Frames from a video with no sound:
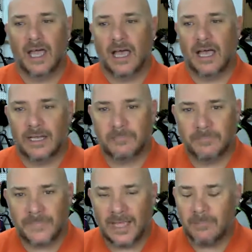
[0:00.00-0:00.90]
I'm
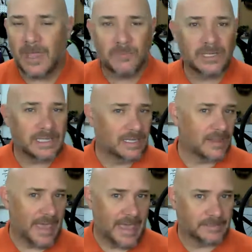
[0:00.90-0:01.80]
not really
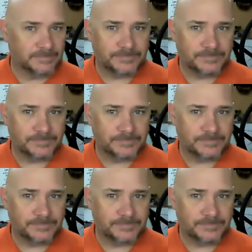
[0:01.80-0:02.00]
into that.